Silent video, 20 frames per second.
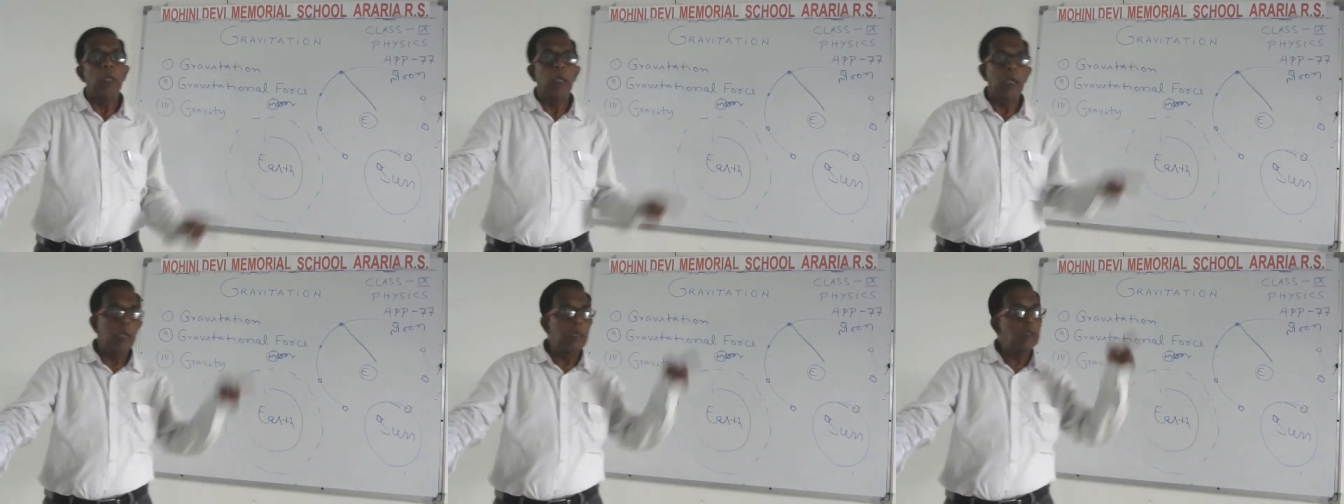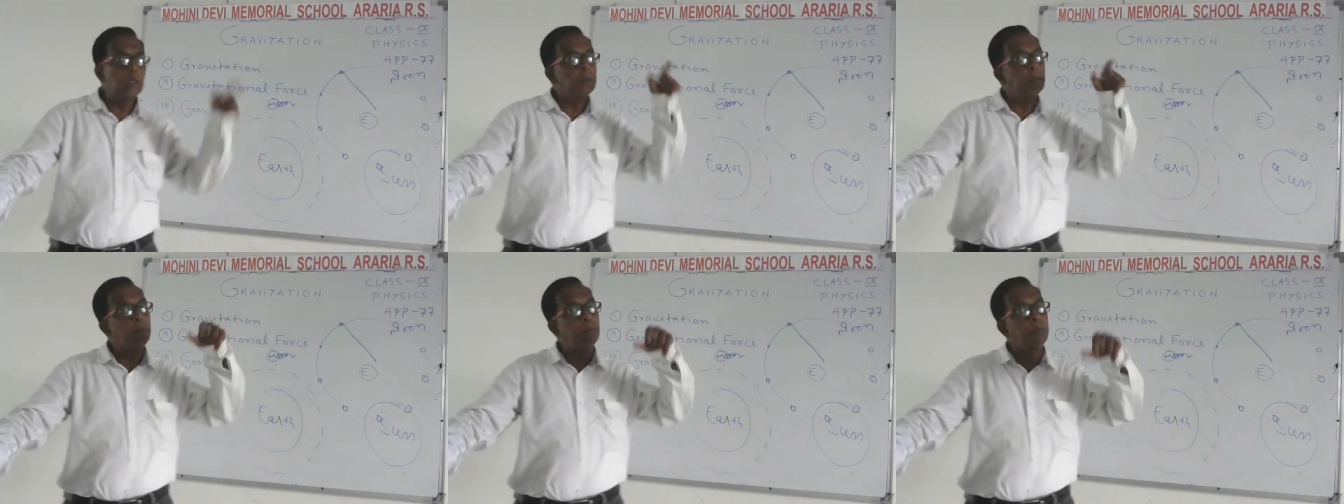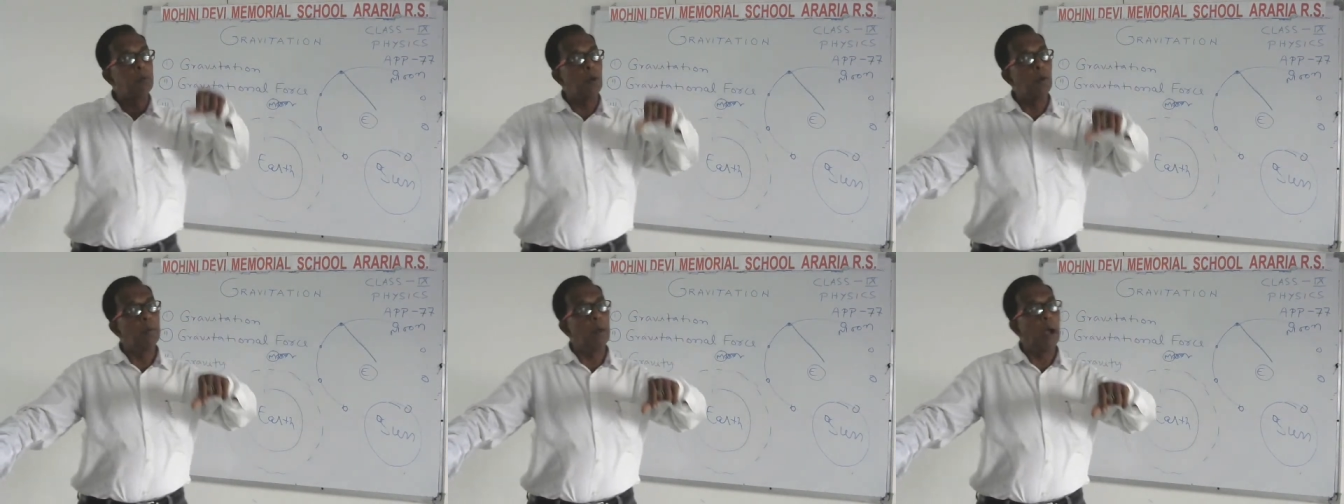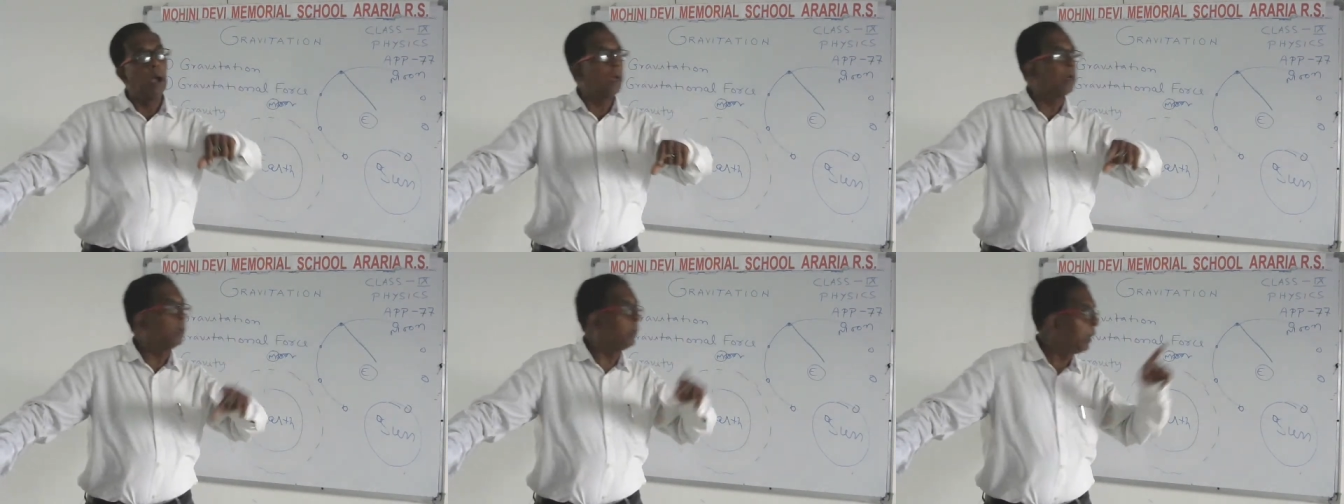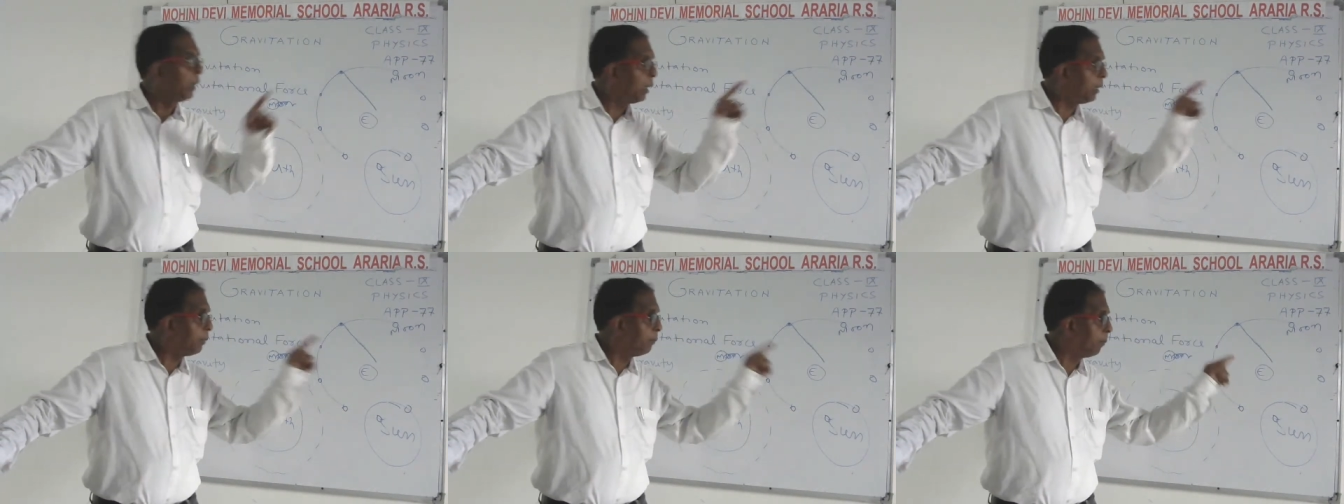is
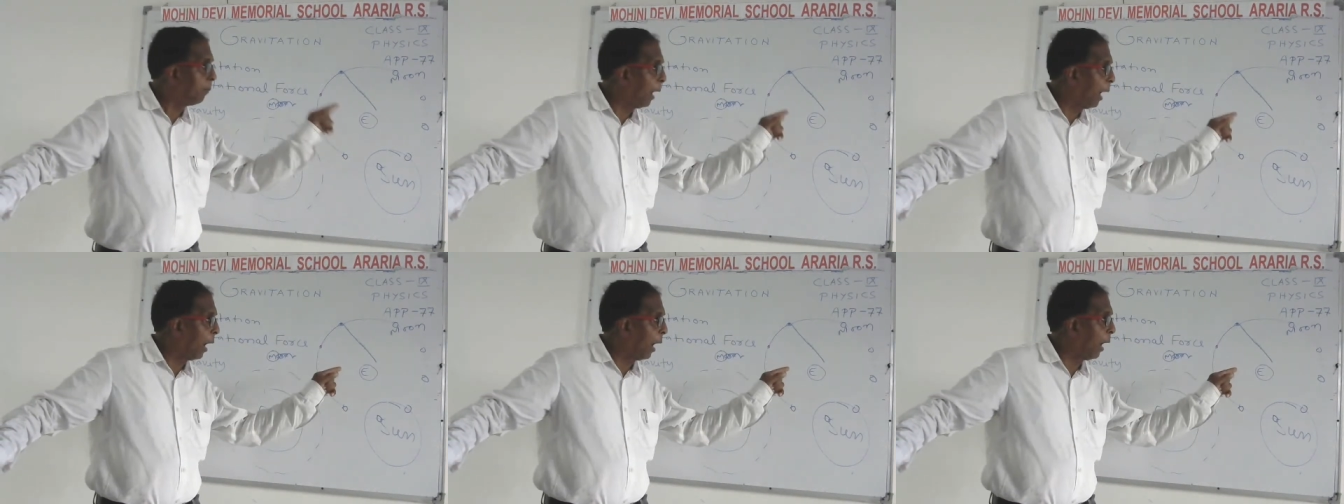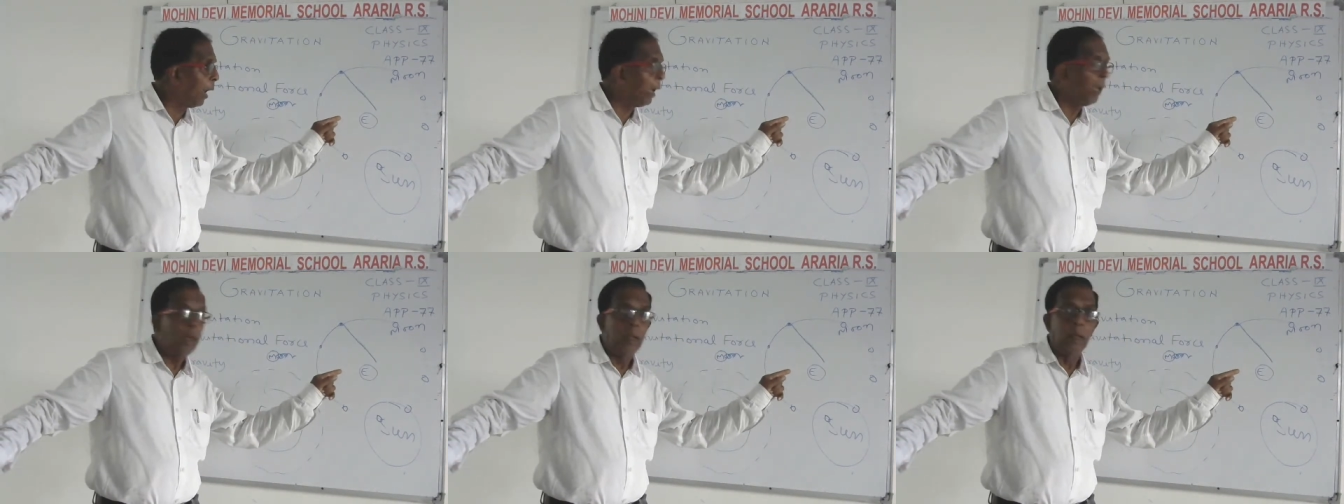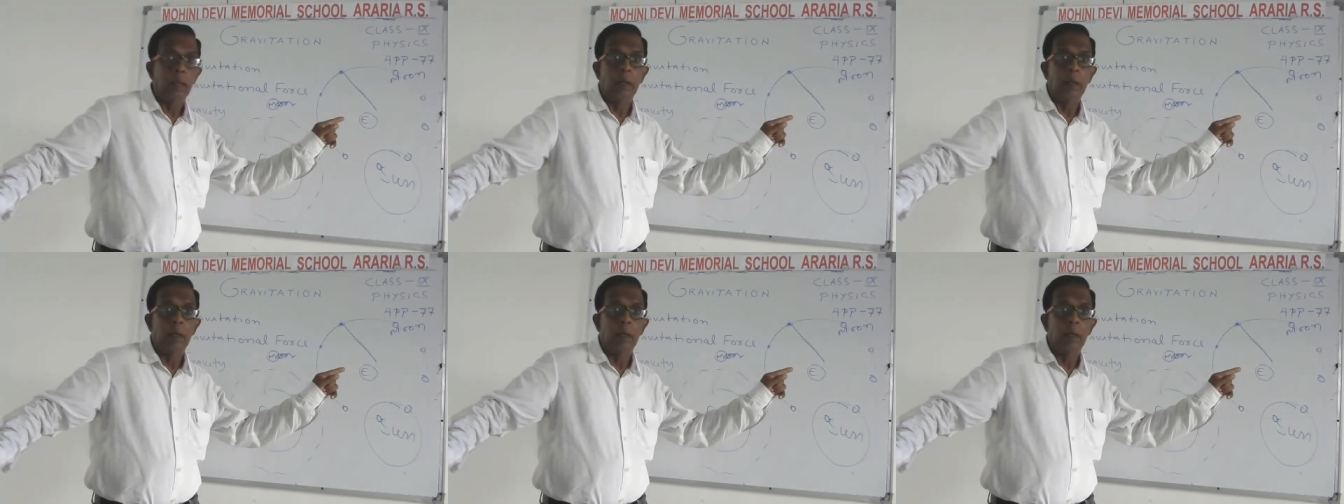provided by